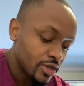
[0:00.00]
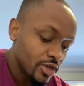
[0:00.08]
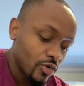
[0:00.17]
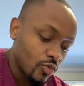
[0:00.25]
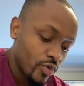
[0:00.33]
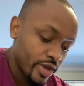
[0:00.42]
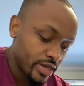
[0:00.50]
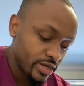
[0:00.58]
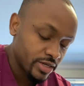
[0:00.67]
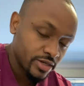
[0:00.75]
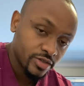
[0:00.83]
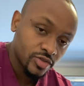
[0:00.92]

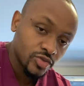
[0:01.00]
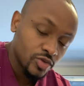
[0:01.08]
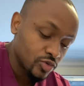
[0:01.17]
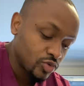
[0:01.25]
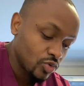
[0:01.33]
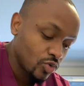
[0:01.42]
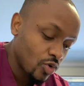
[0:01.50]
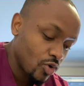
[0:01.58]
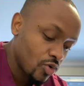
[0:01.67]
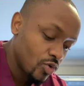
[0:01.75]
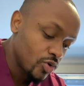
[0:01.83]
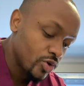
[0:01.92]
when to
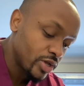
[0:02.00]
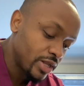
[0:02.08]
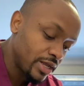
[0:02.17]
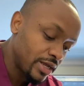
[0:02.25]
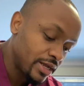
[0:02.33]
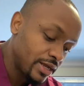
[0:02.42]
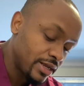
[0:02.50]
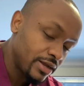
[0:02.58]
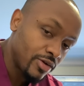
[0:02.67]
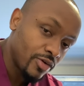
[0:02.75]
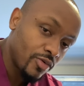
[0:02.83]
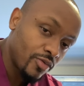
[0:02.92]
go
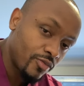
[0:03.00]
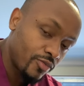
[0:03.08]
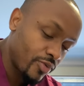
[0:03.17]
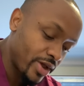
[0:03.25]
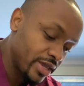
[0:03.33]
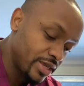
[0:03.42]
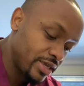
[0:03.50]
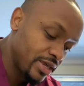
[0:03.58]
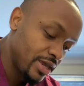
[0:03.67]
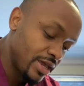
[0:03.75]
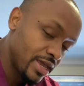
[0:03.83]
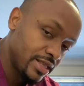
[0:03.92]
right
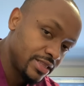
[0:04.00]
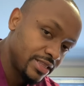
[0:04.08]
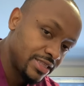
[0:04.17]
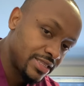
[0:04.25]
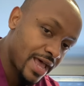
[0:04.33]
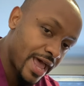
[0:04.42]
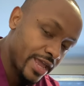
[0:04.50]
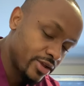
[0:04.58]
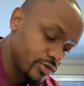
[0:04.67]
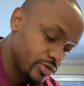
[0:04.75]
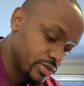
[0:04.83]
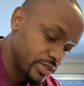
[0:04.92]
here and
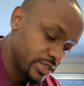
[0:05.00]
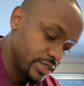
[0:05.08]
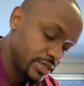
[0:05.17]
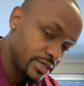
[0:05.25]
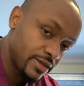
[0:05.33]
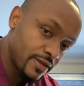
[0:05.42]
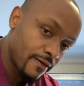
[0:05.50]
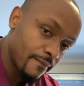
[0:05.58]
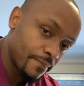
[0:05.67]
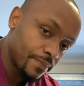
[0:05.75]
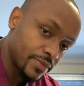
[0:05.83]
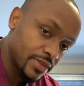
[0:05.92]
diagonally
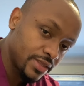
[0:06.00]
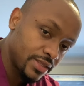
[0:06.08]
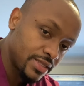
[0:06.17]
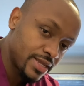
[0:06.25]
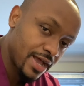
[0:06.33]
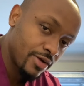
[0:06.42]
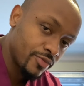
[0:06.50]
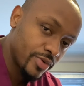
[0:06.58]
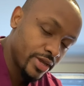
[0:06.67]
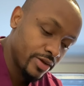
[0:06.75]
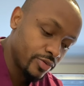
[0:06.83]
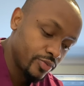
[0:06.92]
that
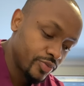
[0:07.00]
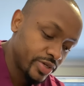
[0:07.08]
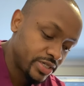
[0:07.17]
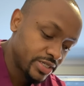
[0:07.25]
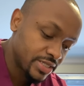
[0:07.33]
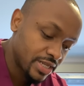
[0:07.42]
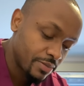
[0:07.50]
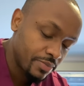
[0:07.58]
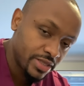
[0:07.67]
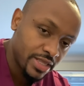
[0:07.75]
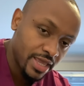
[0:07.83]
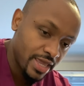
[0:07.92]
way, which is gonna
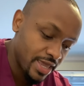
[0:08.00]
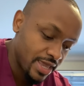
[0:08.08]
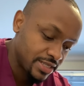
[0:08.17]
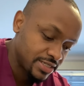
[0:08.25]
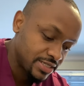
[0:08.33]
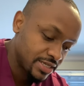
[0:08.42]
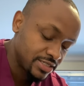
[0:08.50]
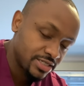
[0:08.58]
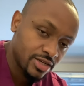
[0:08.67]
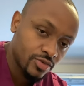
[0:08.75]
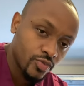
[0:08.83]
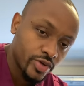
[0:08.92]
be the
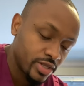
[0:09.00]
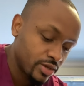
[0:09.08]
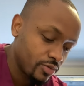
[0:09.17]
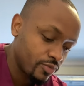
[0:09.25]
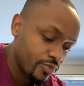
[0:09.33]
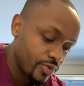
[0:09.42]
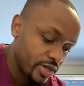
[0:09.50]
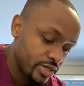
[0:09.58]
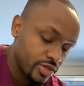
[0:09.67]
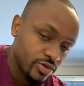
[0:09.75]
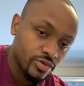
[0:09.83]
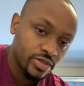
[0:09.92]
extension with
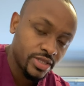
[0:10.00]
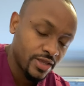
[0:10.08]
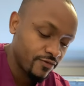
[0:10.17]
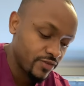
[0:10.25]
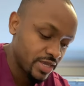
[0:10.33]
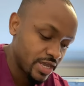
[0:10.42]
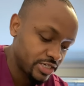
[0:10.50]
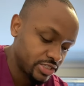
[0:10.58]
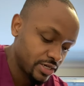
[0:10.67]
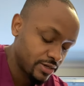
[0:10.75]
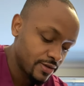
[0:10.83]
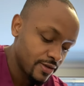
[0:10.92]
radial deviation.